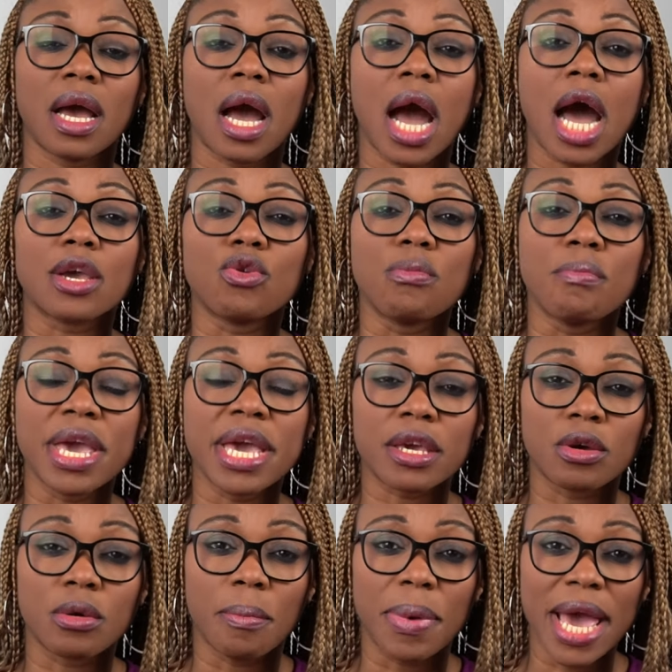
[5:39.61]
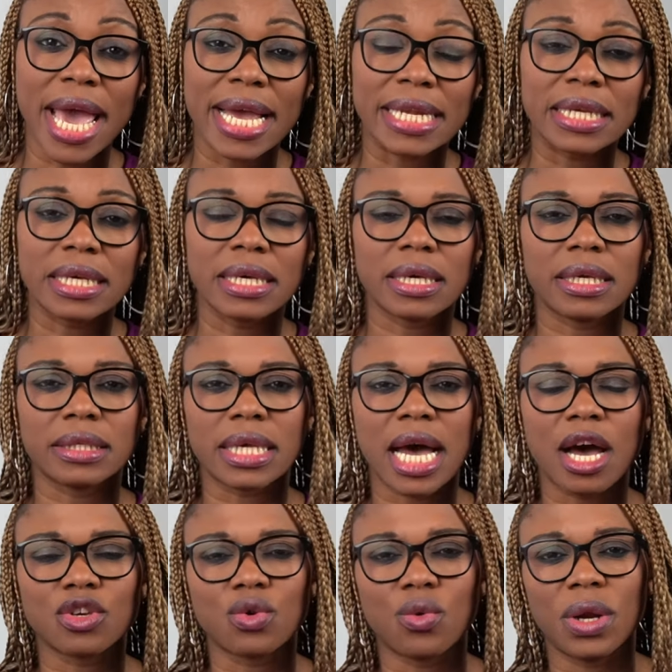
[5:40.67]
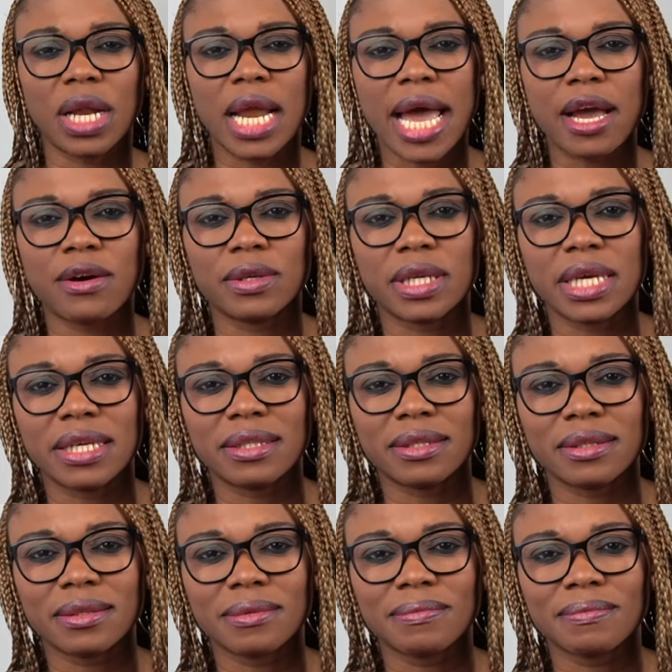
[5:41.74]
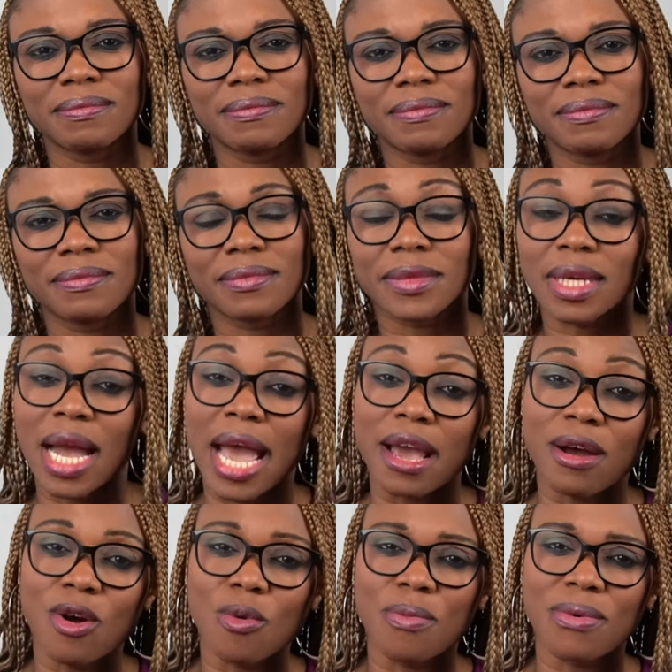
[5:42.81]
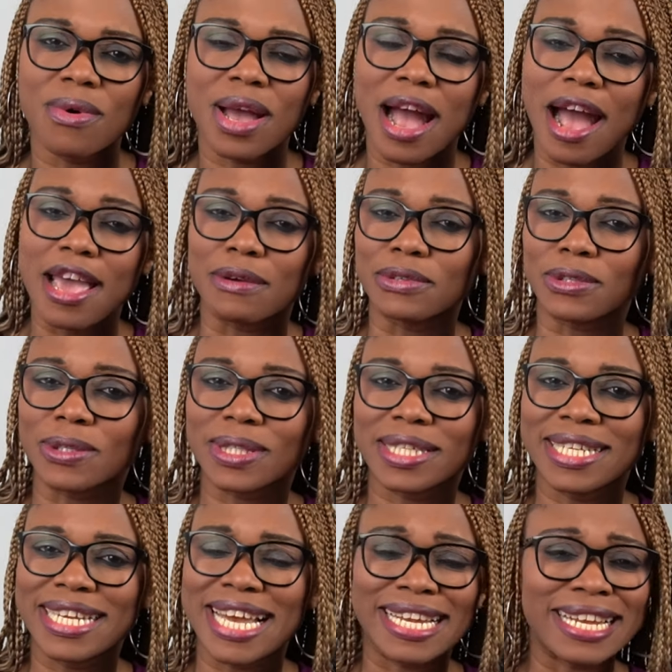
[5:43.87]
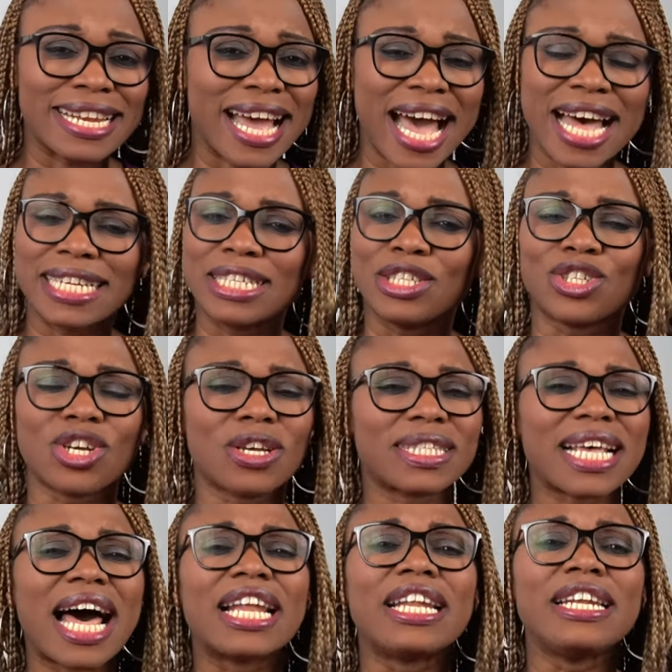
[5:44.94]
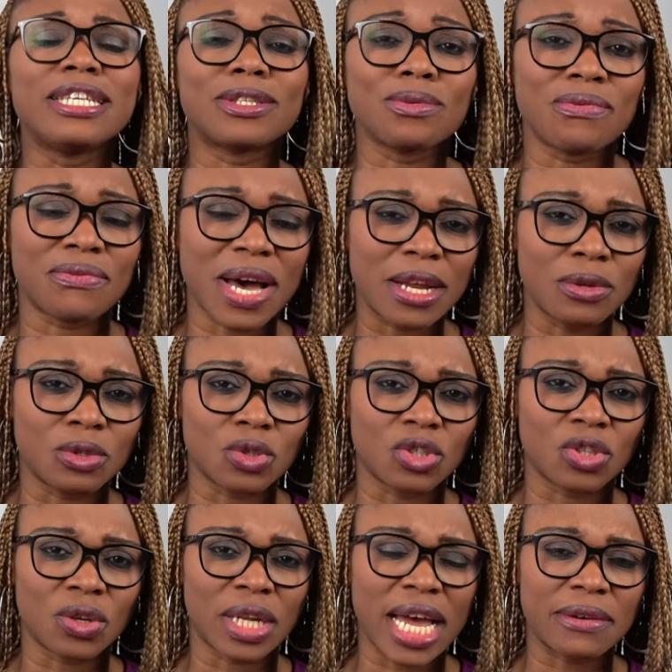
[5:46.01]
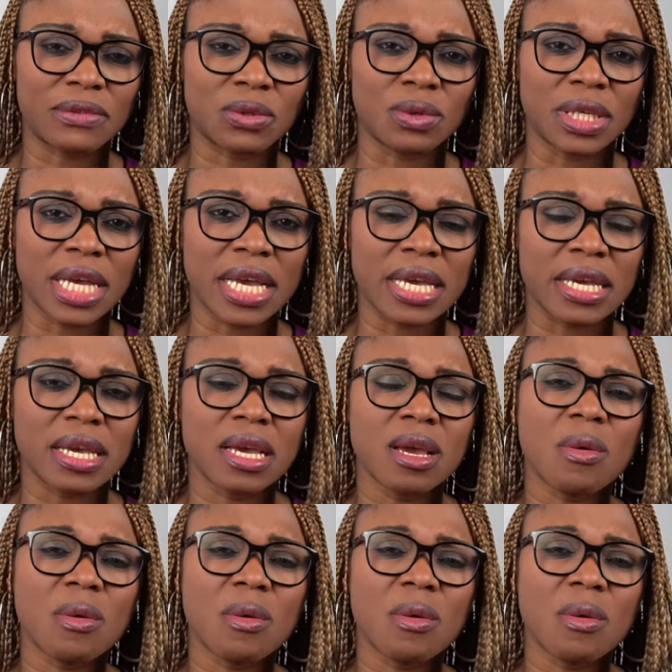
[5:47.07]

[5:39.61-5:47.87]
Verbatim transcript: How you make your bed is how you will lie on it. I hope I have succeeded in adding just a little value to your life today.